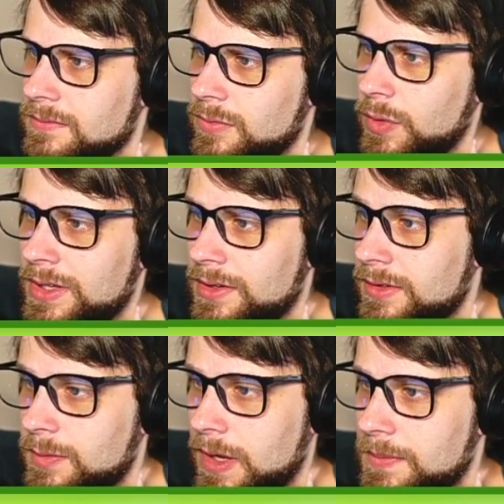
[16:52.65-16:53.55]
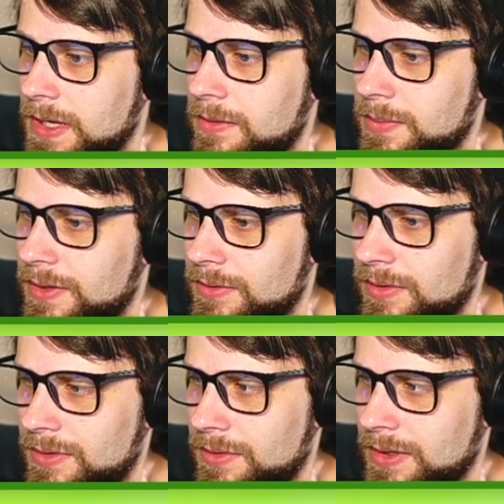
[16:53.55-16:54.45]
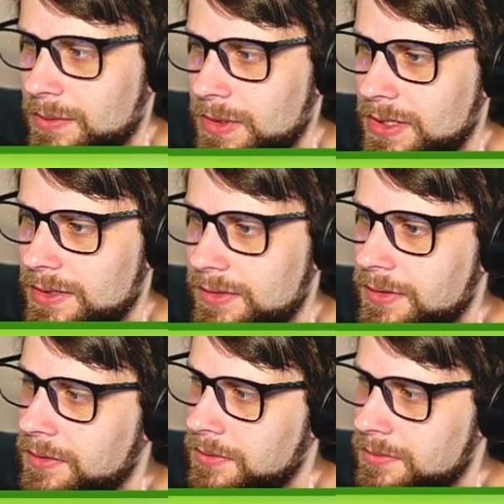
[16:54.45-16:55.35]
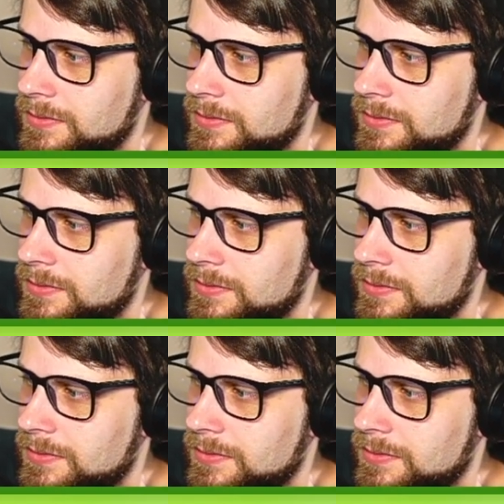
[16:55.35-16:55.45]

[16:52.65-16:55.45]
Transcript: We could swap out, but I really don't think we need to.